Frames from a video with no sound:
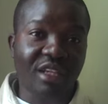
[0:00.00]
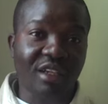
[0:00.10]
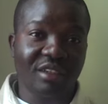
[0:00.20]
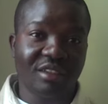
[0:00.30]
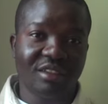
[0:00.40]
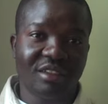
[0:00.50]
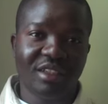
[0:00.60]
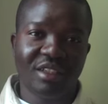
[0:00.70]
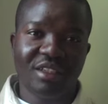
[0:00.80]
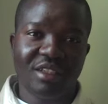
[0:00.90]
young.
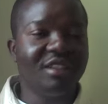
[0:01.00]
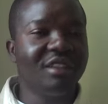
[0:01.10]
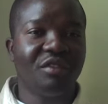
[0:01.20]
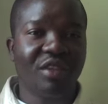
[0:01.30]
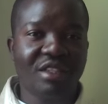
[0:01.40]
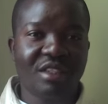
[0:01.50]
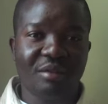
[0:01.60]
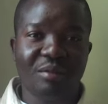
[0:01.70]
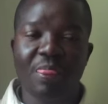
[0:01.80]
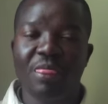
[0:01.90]
This is the first step.
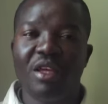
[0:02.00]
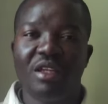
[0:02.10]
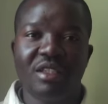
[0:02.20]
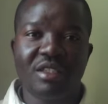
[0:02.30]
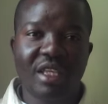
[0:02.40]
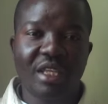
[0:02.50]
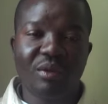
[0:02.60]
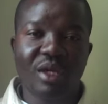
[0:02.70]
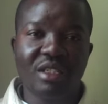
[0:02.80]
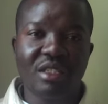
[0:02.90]
The second
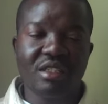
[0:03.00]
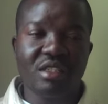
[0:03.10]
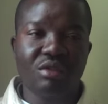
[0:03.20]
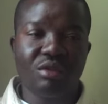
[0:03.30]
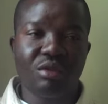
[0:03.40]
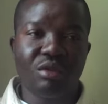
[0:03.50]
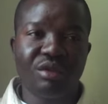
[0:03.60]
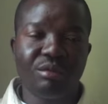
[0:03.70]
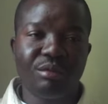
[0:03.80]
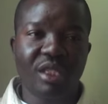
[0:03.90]
one is to
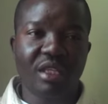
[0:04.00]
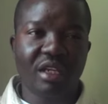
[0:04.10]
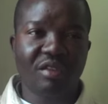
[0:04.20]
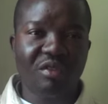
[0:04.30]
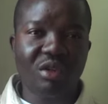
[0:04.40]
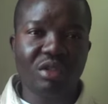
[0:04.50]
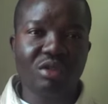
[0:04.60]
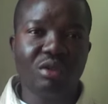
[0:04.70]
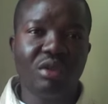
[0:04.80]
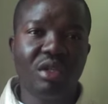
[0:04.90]
make a review
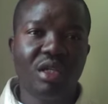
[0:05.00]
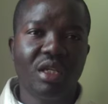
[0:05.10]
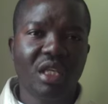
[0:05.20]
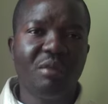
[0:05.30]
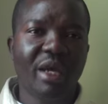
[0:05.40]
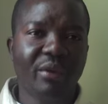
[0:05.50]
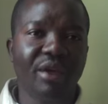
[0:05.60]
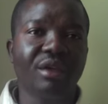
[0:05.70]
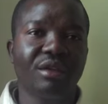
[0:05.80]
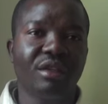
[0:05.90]
also in my
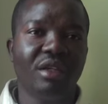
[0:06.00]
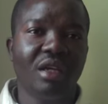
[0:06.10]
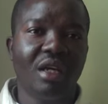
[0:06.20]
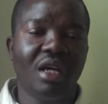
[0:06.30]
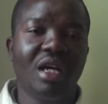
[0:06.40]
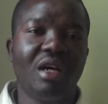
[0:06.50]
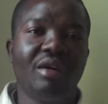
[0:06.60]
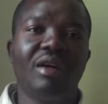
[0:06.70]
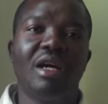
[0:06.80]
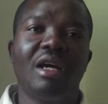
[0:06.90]
work. How
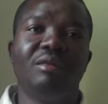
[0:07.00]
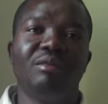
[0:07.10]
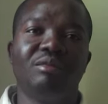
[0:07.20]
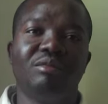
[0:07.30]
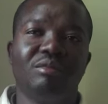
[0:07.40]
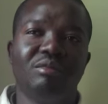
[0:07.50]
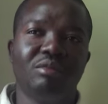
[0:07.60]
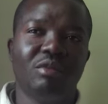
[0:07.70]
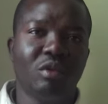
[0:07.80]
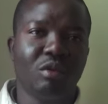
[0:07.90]
I'm
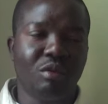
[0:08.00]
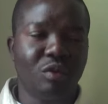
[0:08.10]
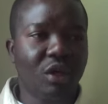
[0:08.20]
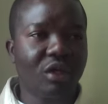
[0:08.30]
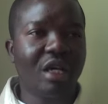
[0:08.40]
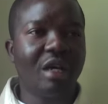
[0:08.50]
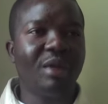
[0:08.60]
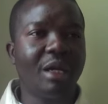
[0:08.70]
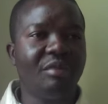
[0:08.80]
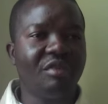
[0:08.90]

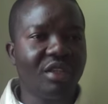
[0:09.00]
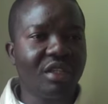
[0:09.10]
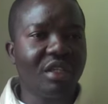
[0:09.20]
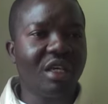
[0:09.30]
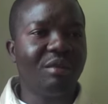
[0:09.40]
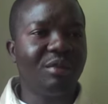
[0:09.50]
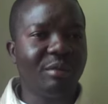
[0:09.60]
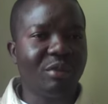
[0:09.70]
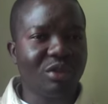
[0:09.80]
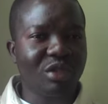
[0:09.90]
thinking, how I'm
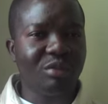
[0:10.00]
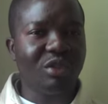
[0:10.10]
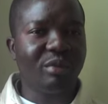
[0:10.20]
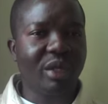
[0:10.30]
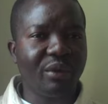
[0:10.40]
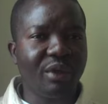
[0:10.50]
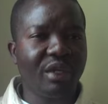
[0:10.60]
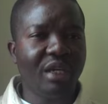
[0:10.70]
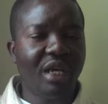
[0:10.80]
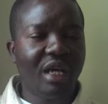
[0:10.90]
contributing my work.
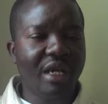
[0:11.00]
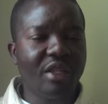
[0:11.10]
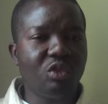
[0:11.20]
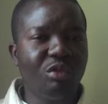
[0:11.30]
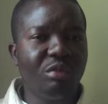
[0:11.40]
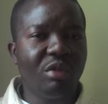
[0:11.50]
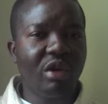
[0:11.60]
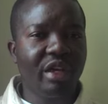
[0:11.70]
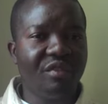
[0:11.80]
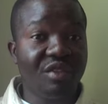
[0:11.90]
I need to be more
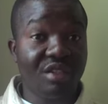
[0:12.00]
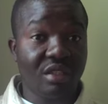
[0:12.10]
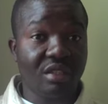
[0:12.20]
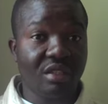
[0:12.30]
efficient.